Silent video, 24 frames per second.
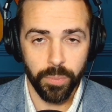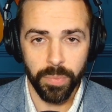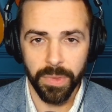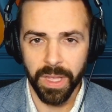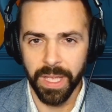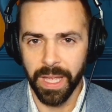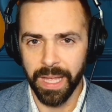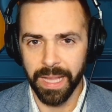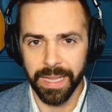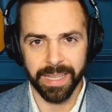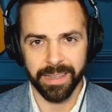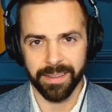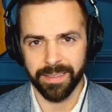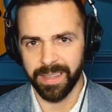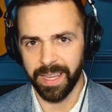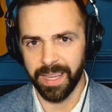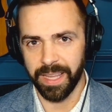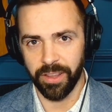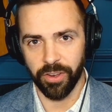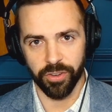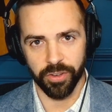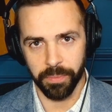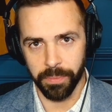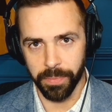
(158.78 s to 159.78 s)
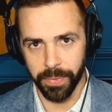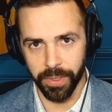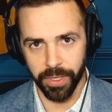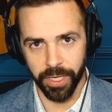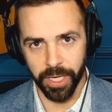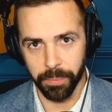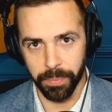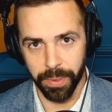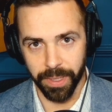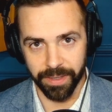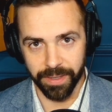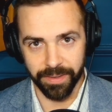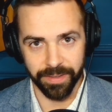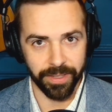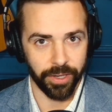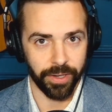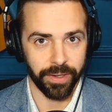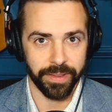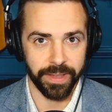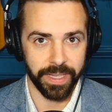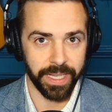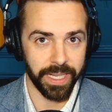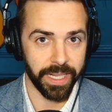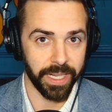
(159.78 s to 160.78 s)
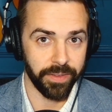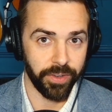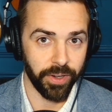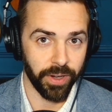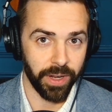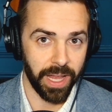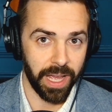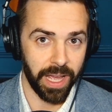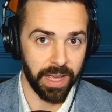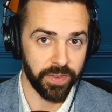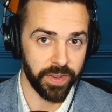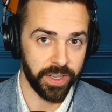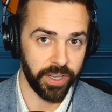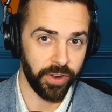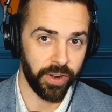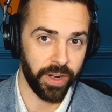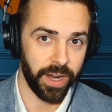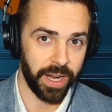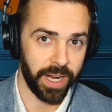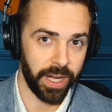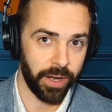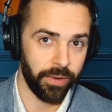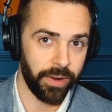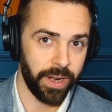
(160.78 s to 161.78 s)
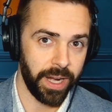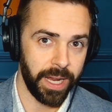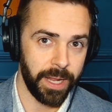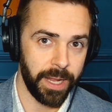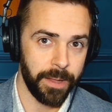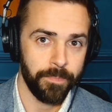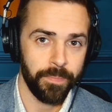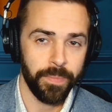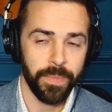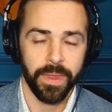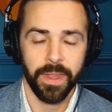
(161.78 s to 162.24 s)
And let's say there's $1 million there at the end of your life in your IRA.